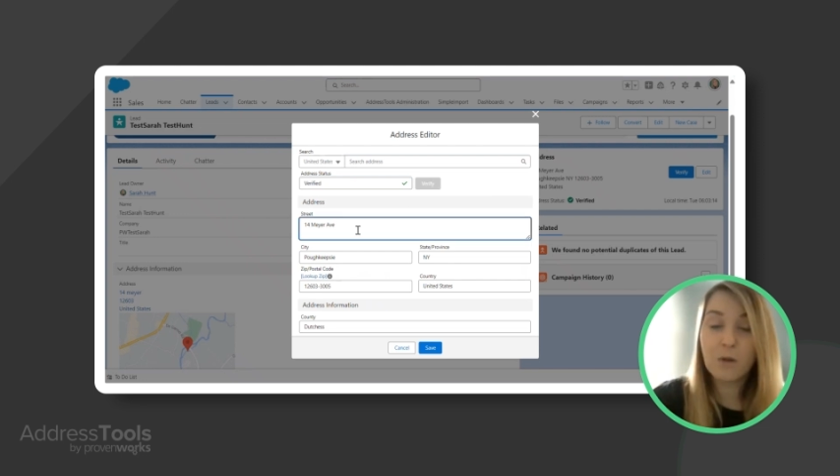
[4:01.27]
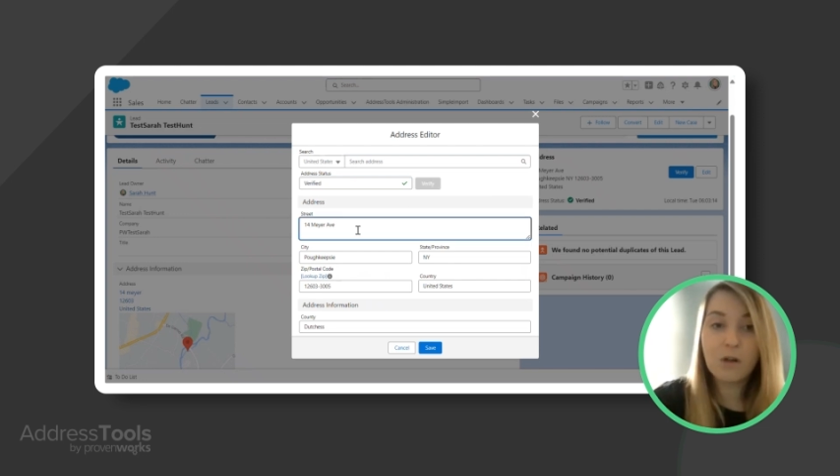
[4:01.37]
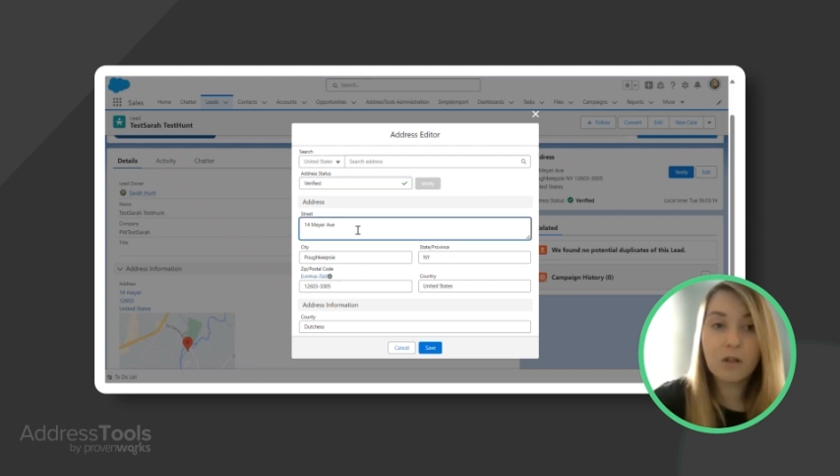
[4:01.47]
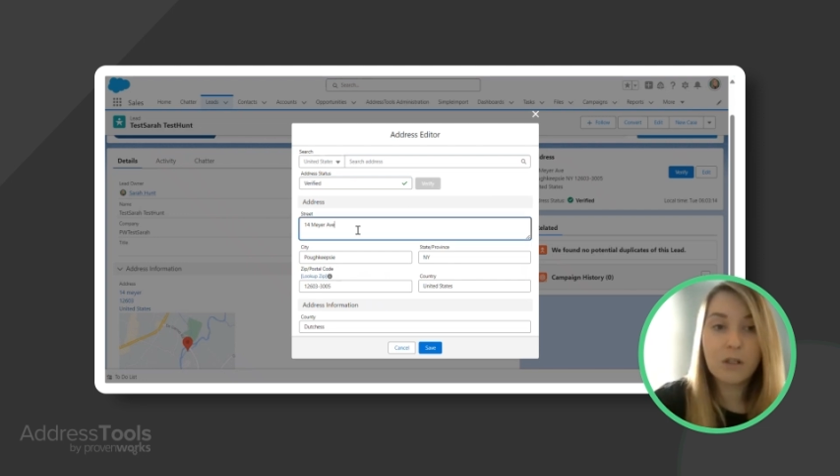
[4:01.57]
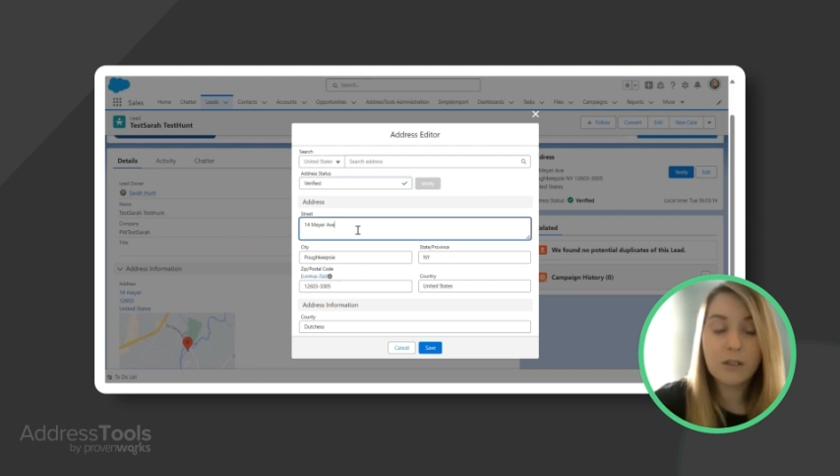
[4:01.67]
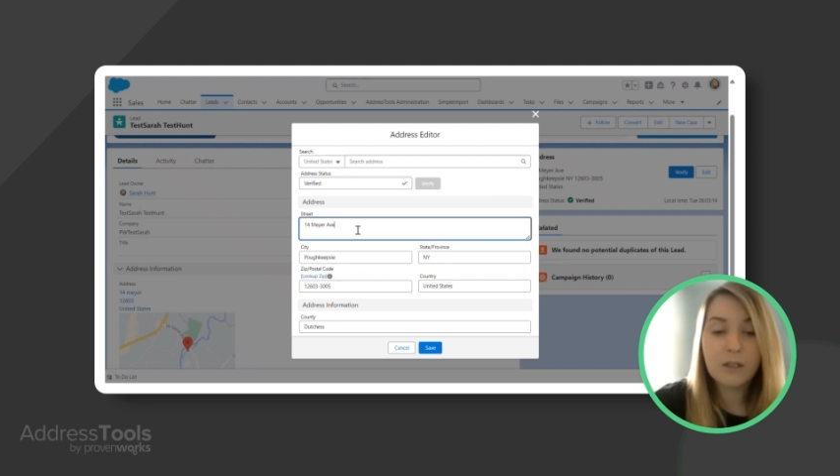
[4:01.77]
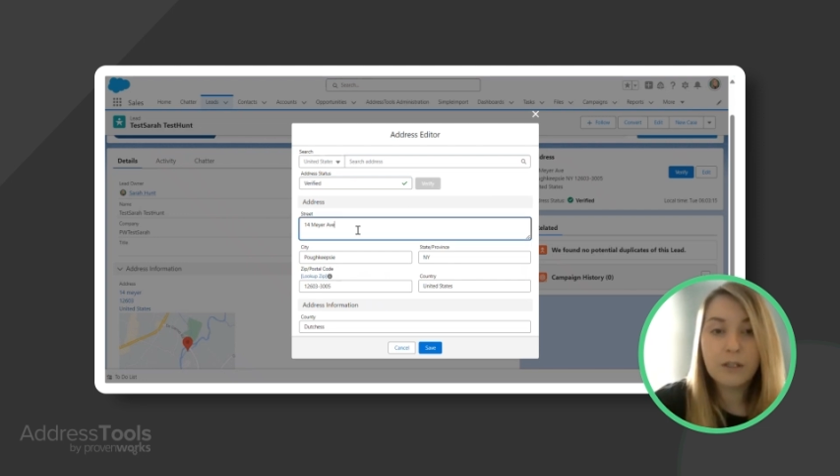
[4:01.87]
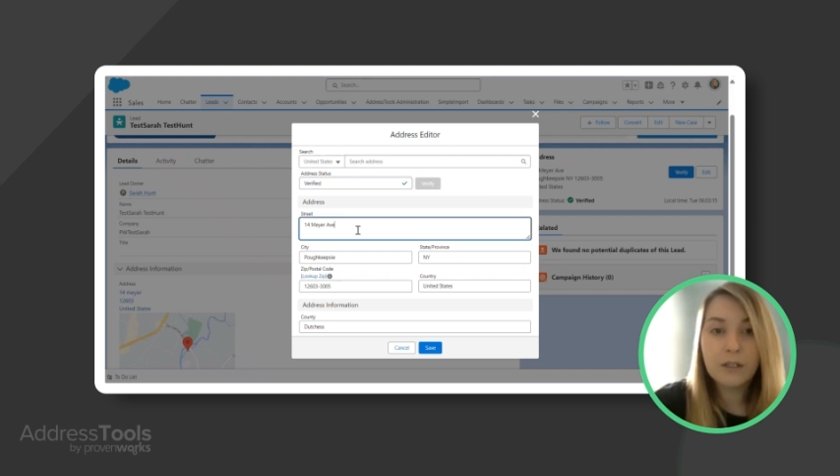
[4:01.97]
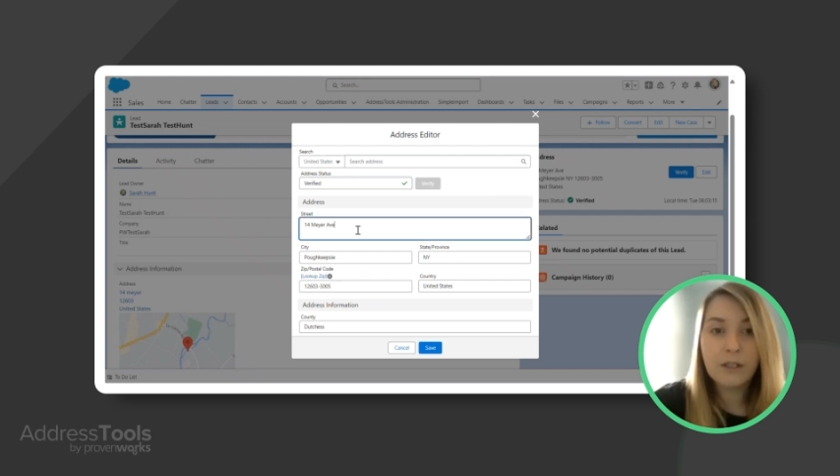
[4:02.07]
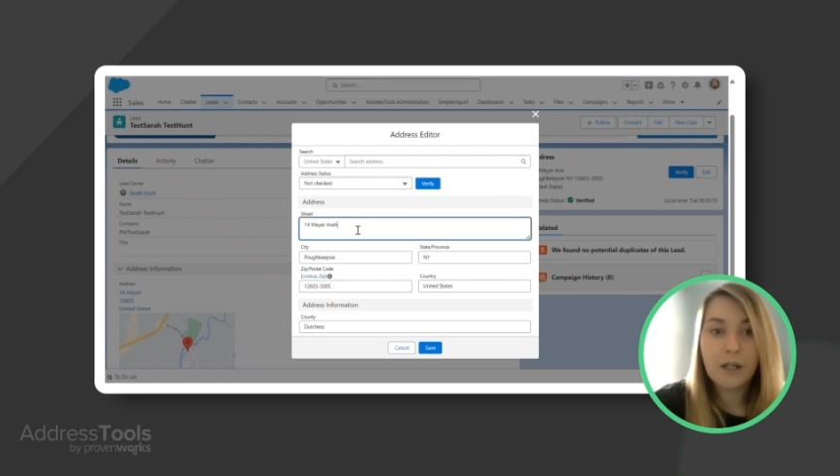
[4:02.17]
block,
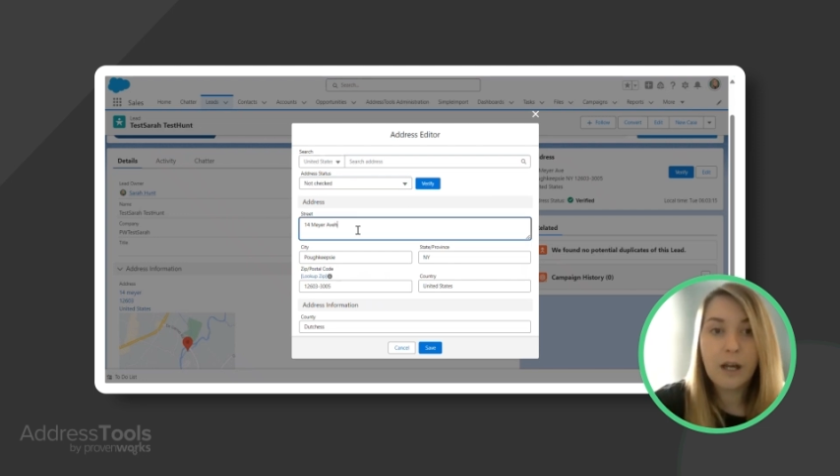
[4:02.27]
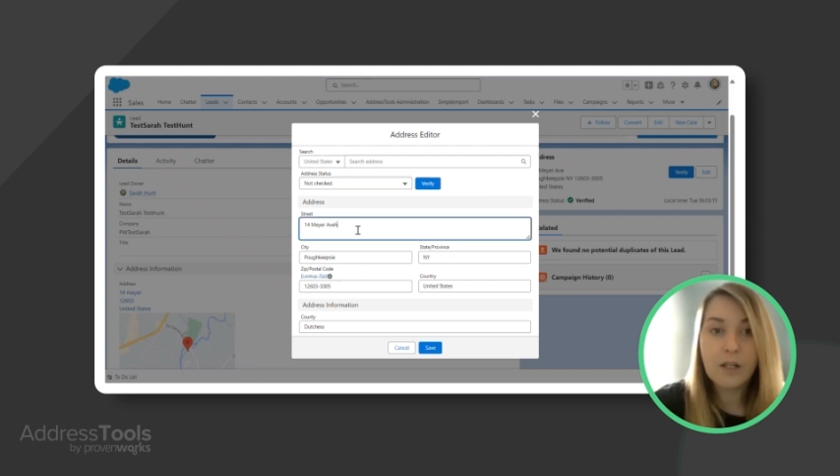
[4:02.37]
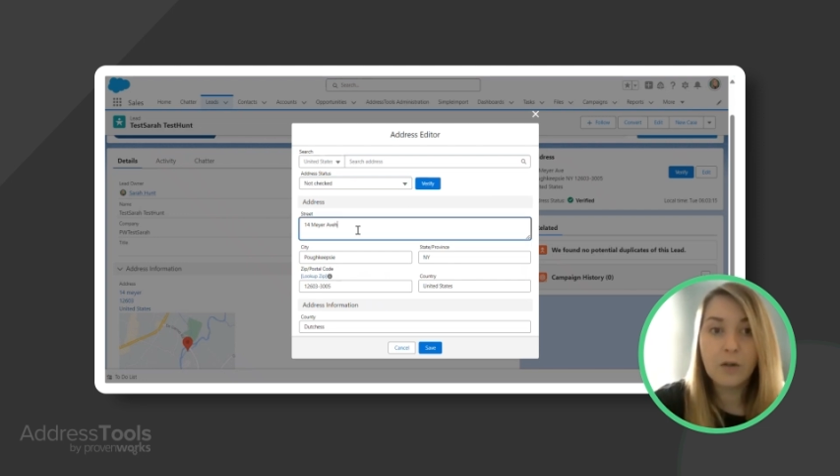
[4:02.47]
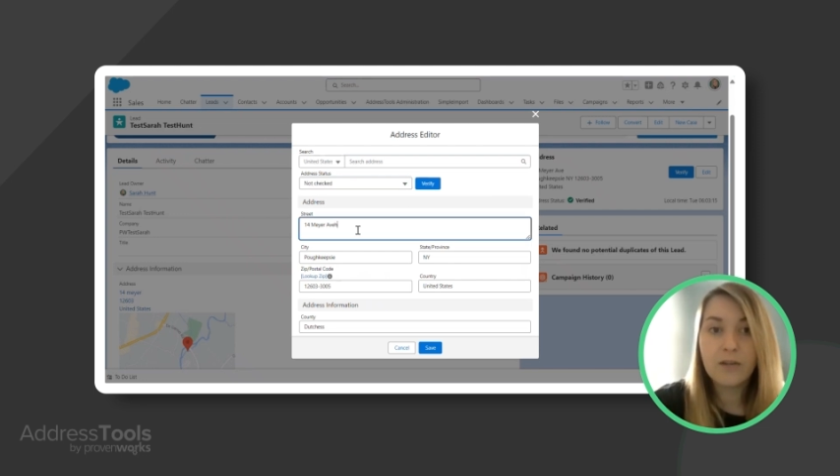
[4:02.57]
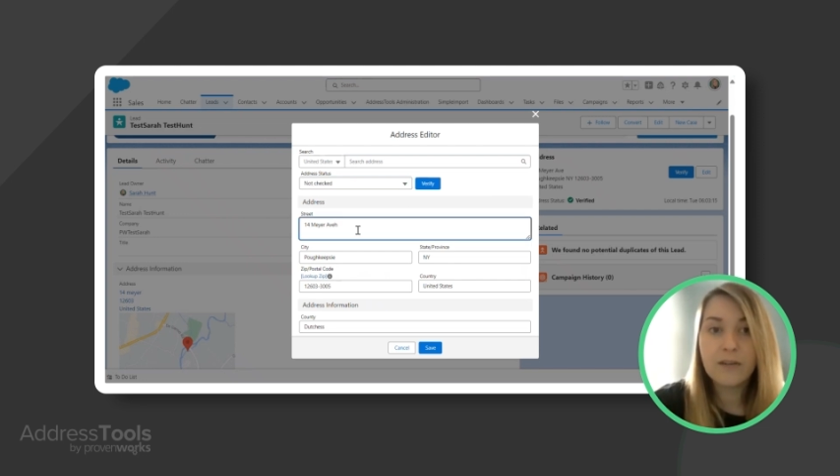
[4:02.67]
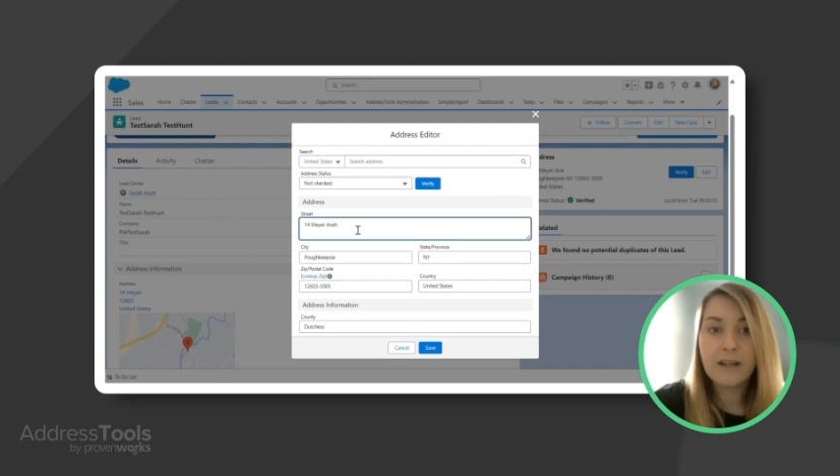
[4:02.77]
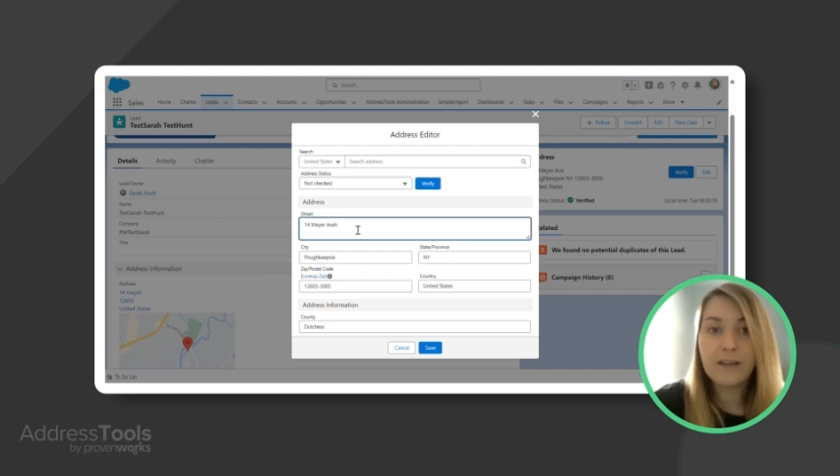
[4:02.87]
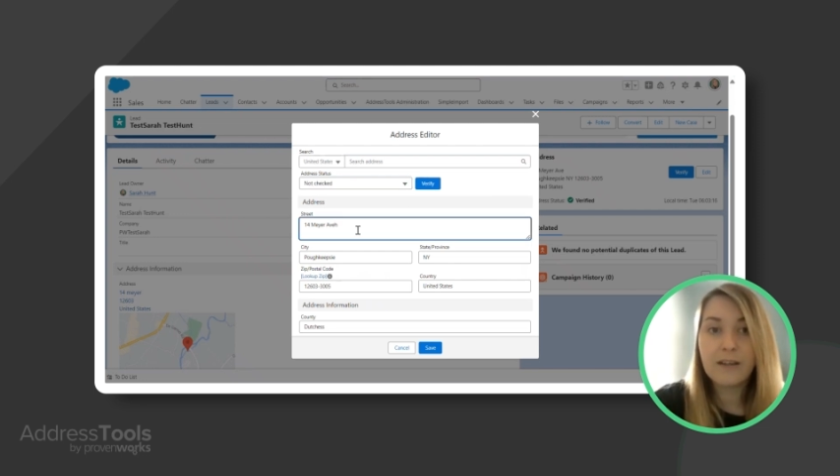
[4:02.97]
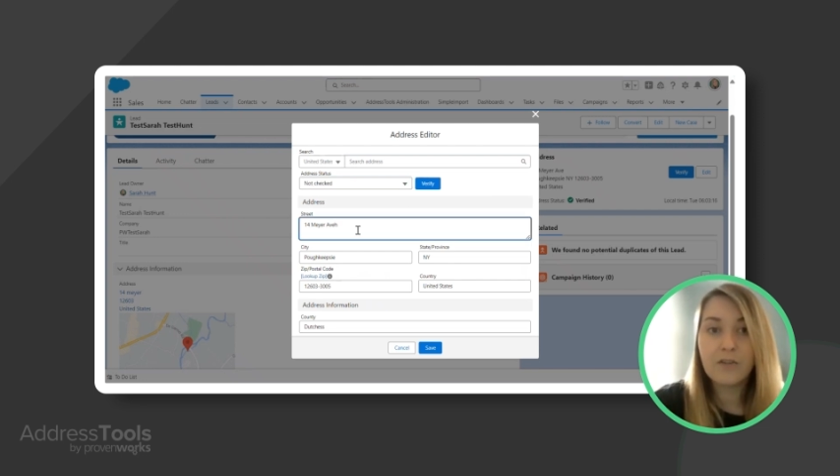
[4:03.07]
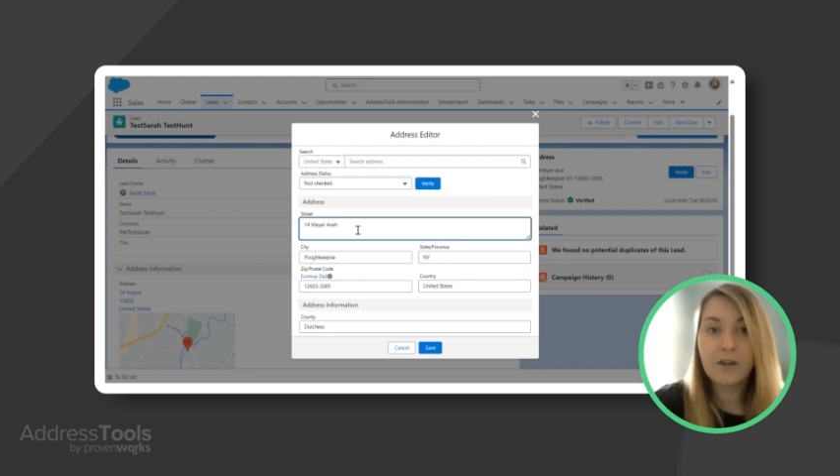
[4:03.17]
you'll
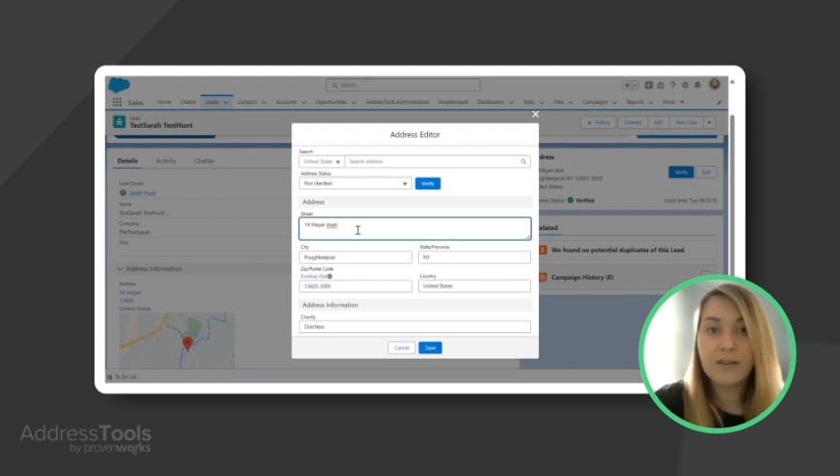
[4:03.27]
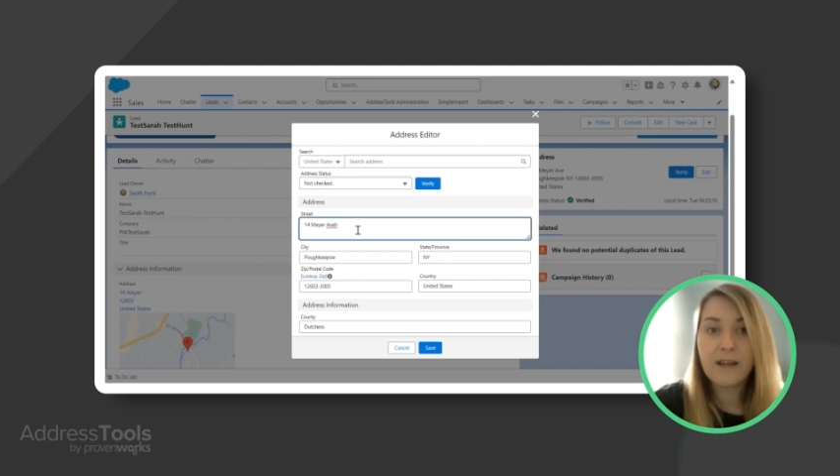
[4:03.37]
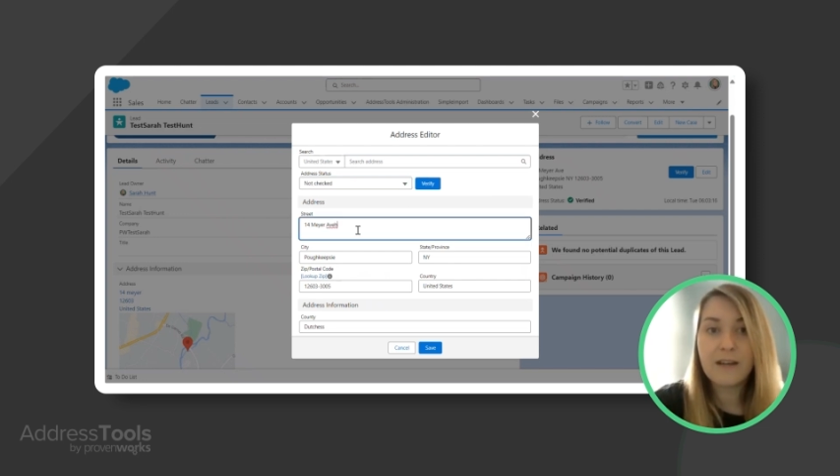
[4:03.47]
see the address